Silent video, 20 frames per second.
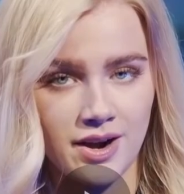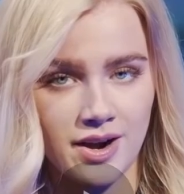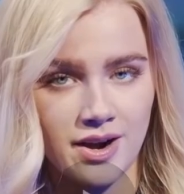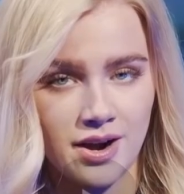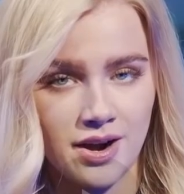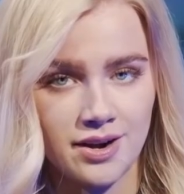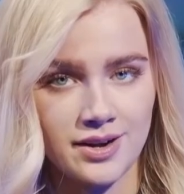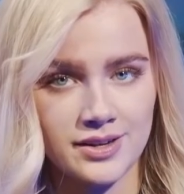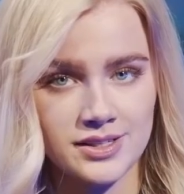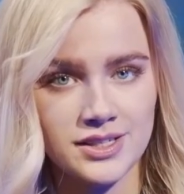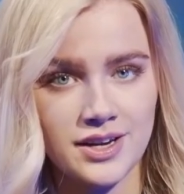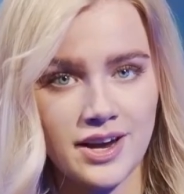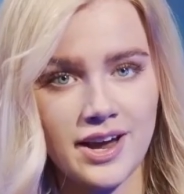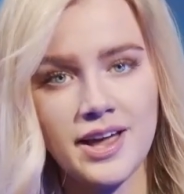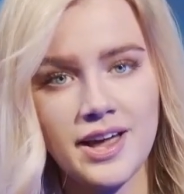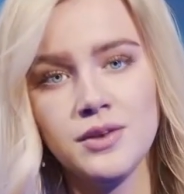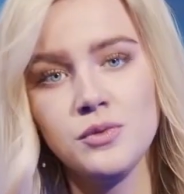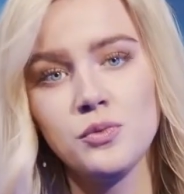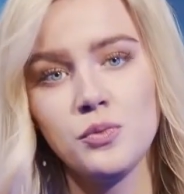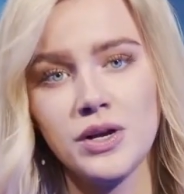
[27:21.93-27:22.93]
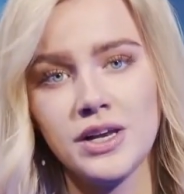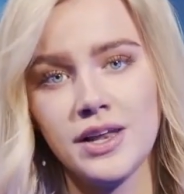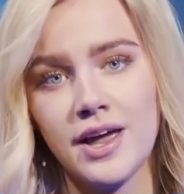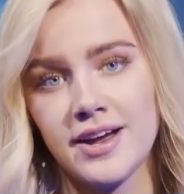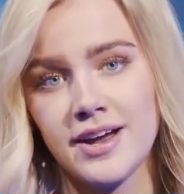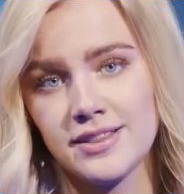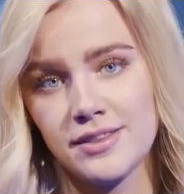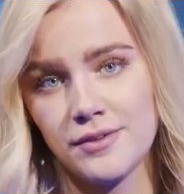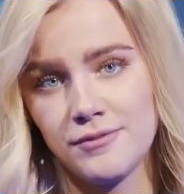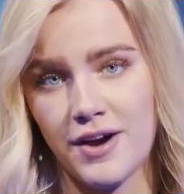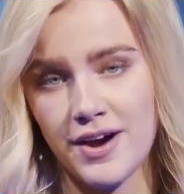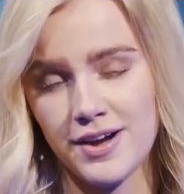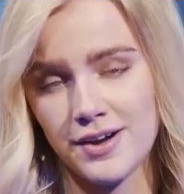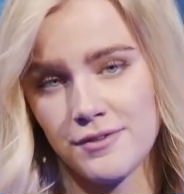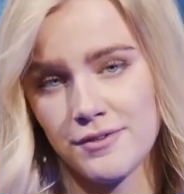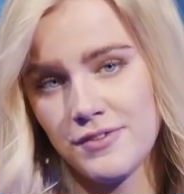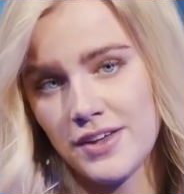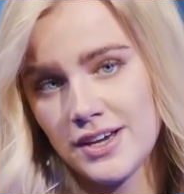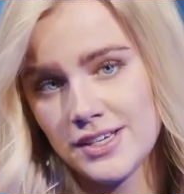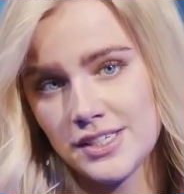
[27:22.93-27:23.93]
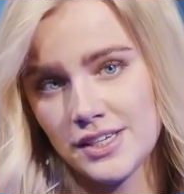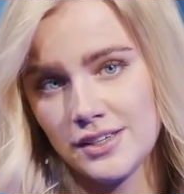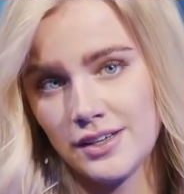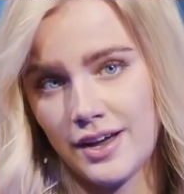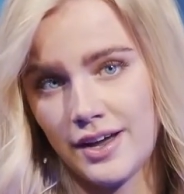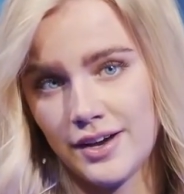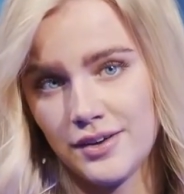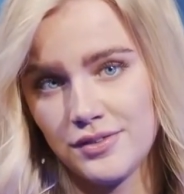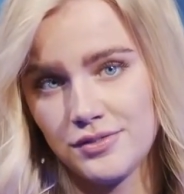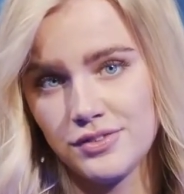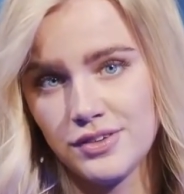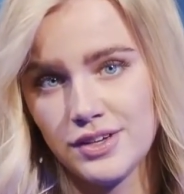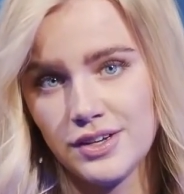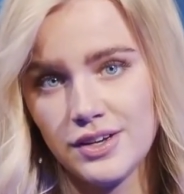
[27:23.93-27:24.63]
And we like the finer things in life.